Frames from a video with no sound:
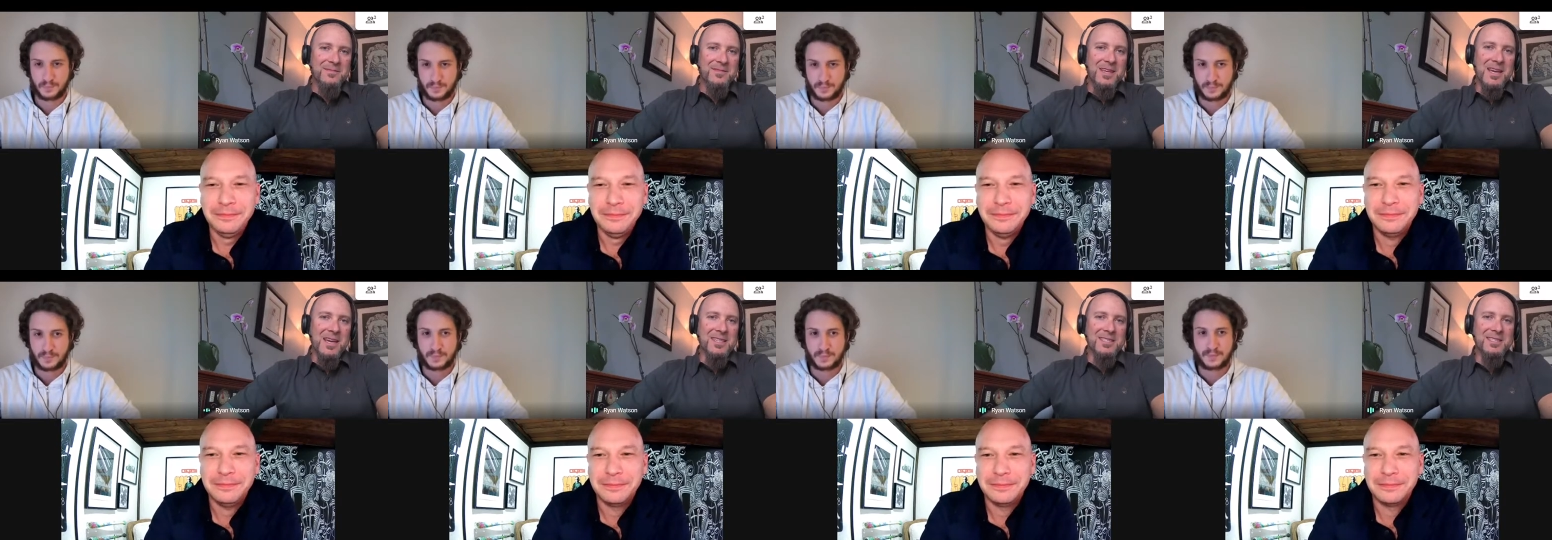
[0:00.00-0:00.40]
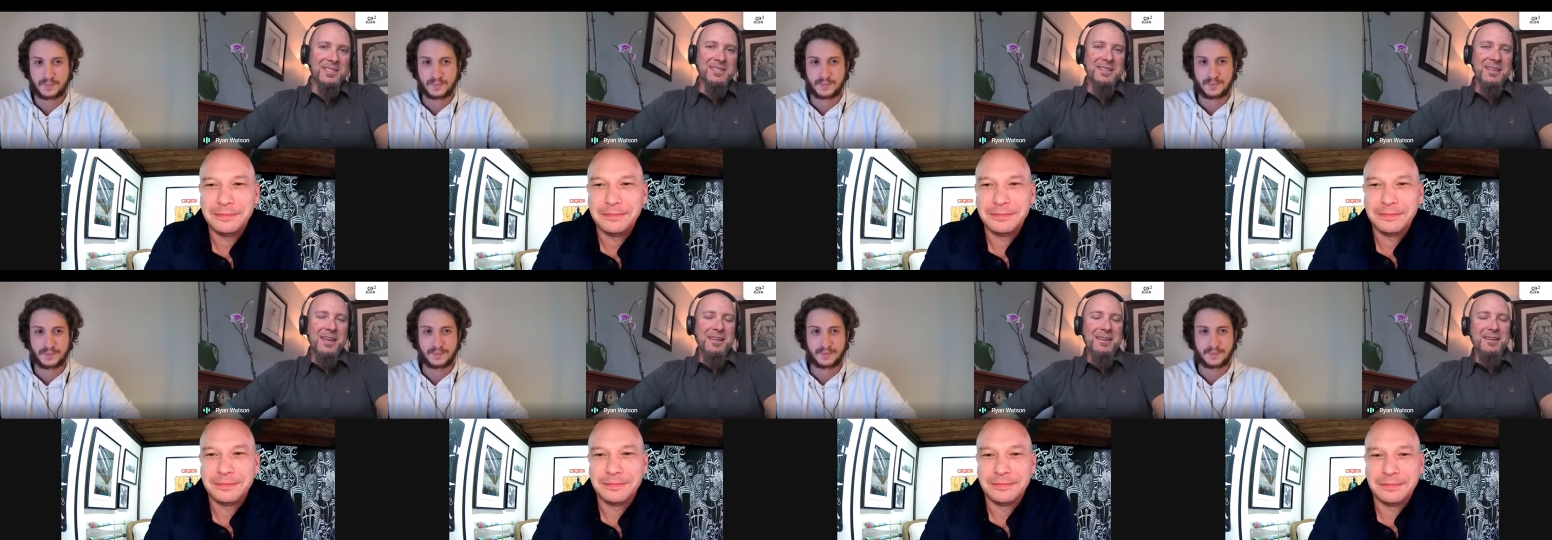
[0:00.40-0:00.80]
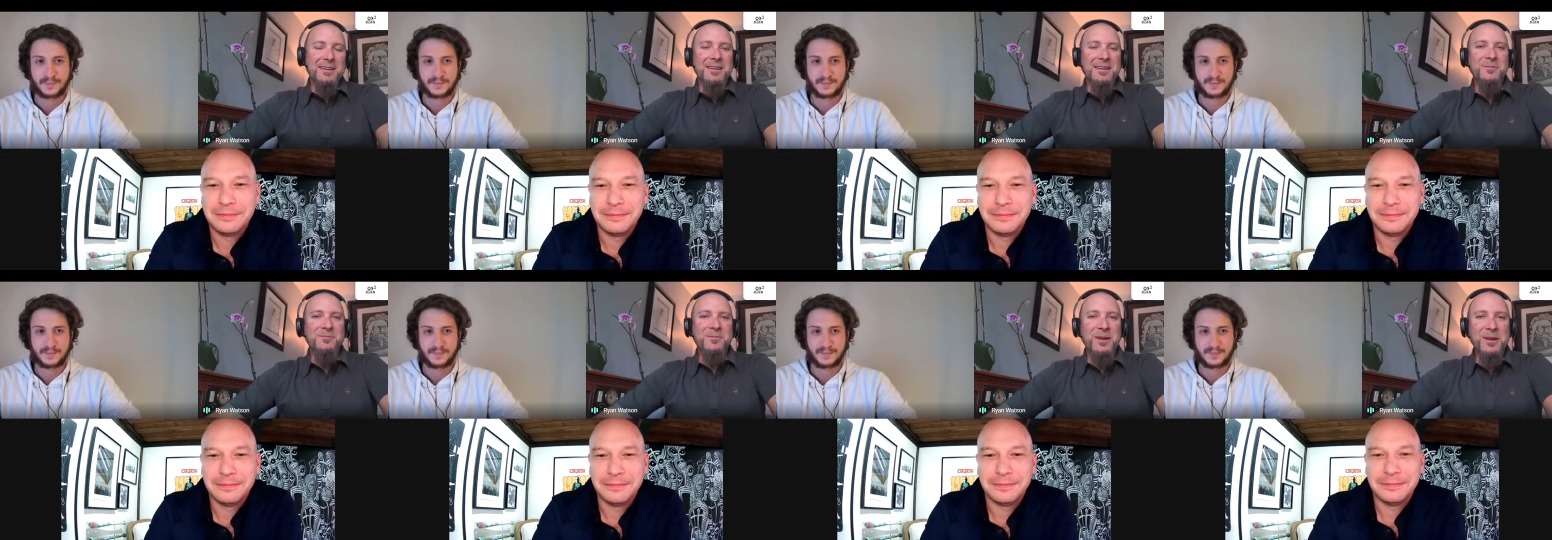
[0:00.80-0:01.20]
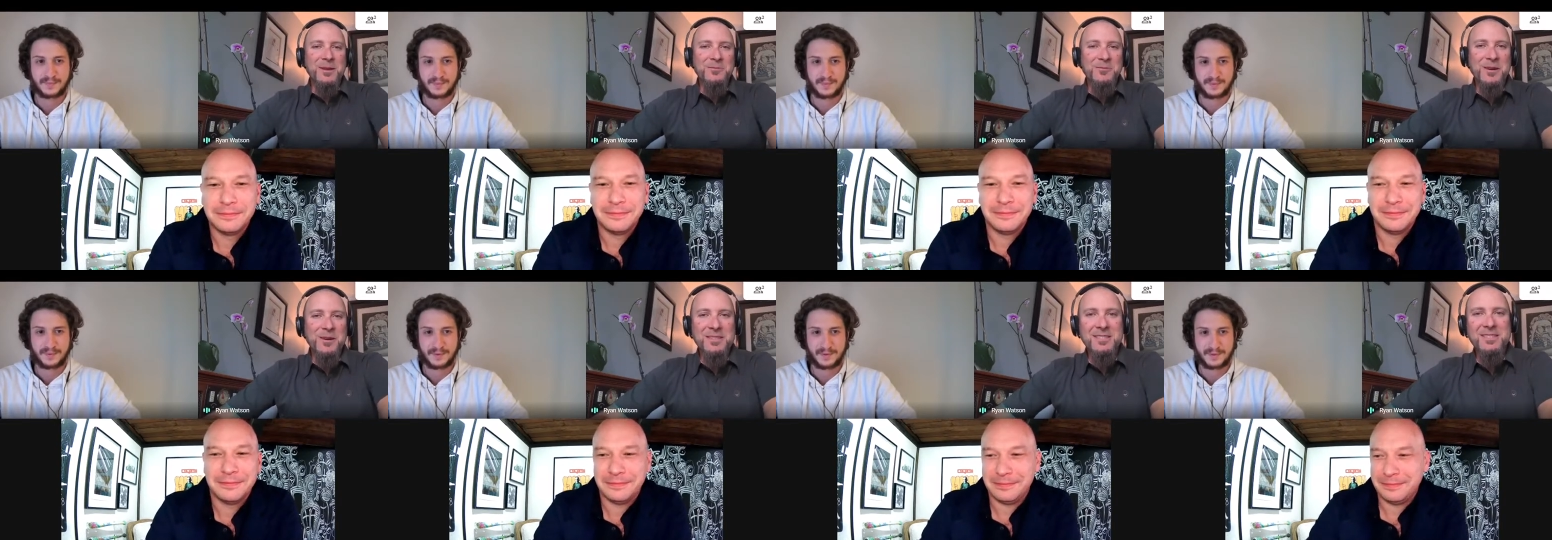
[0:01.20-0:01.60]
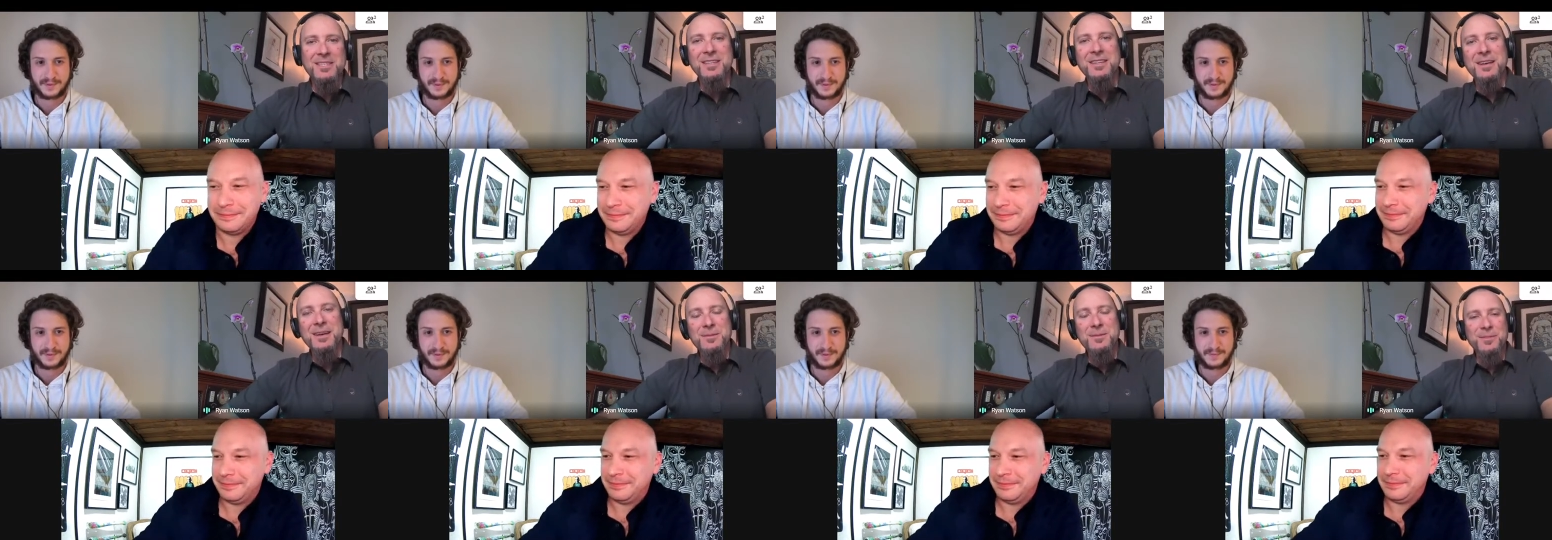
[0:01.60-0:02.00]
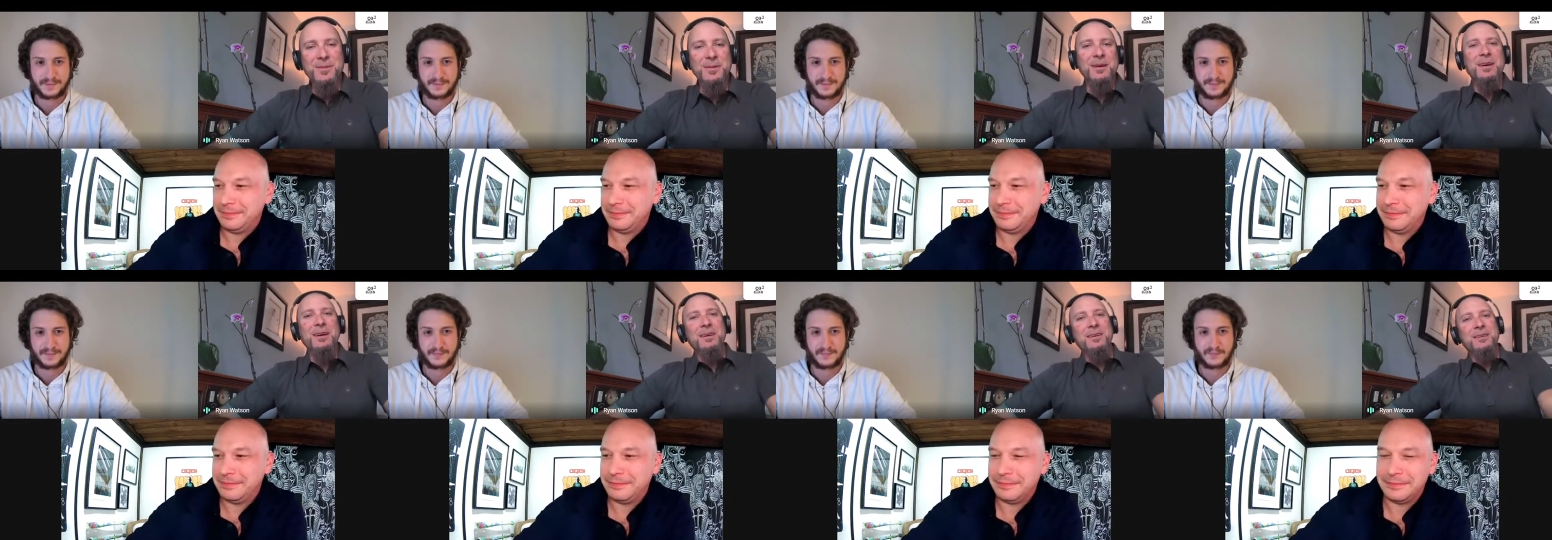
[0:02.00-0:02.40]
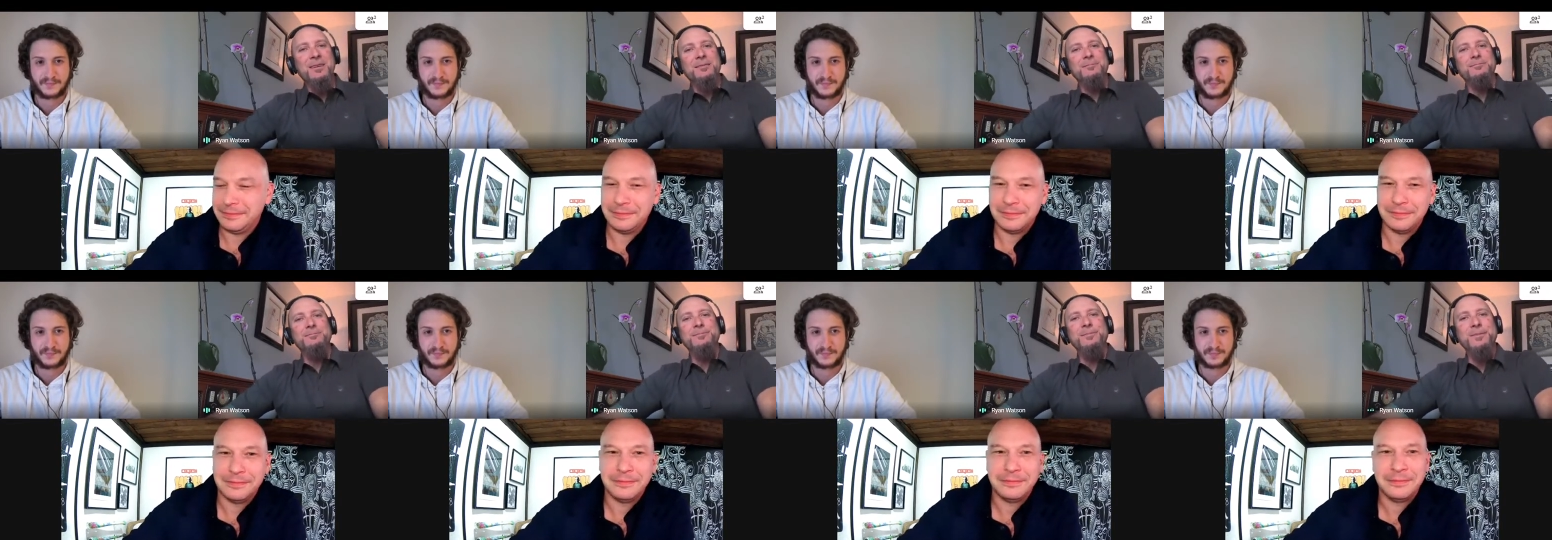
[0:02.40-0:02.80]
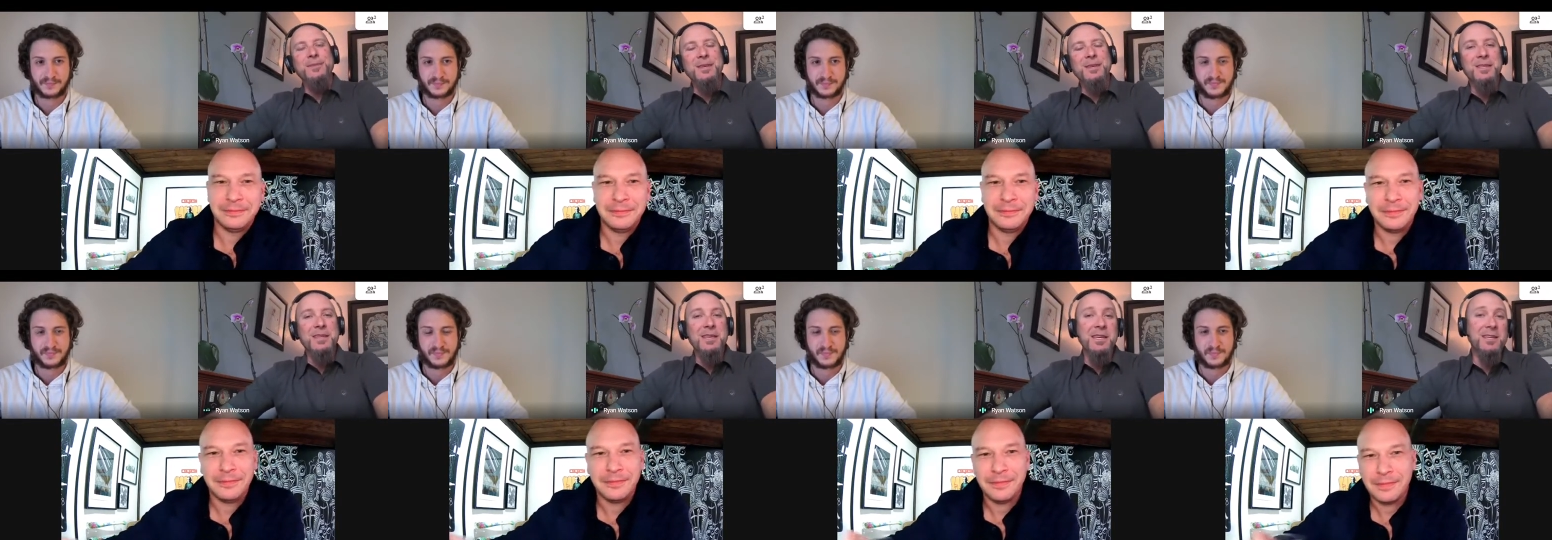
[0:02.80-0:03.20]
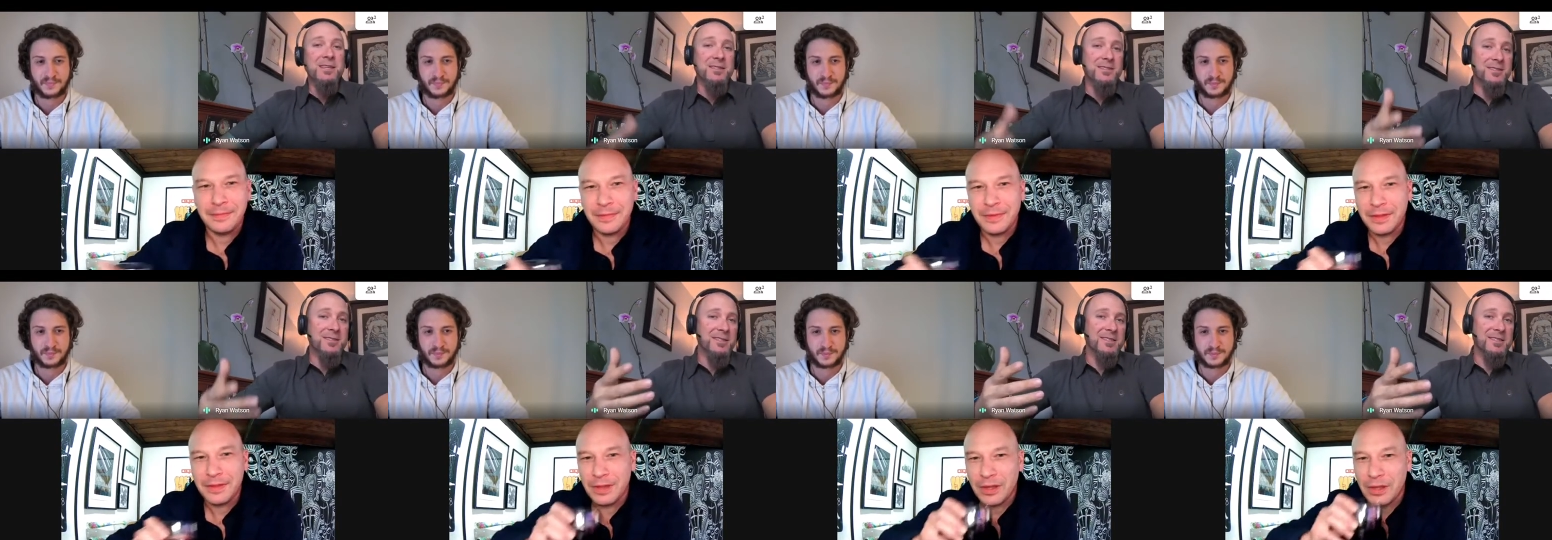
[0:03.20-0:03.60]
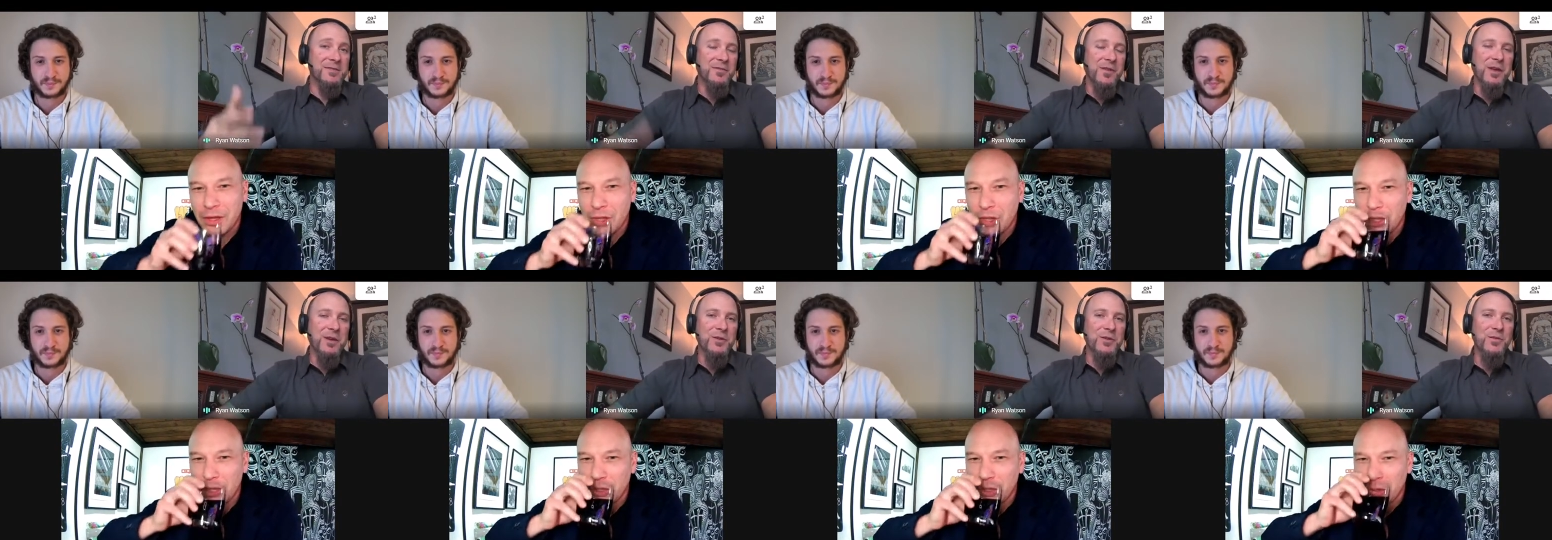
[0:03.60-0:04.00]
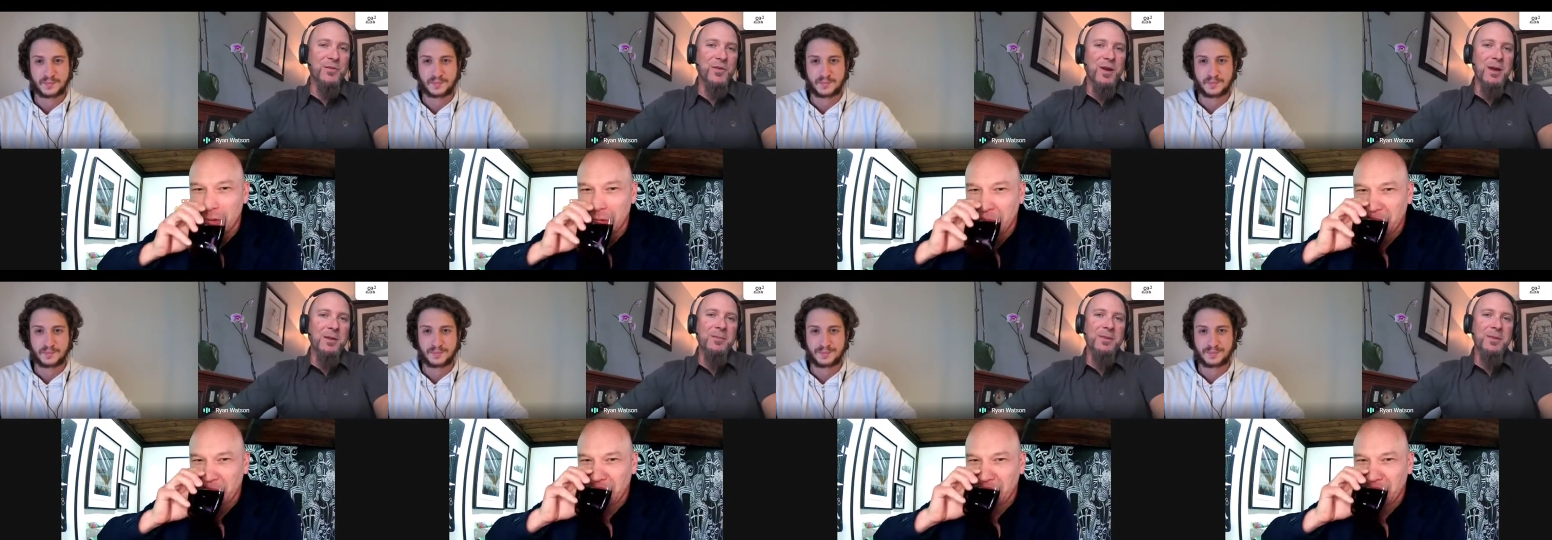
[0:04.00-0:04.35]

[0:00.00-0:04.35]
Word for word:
Speaker 1: Yes, and I am Ryan Watson. I'm um, in the East, he's in Vancouver.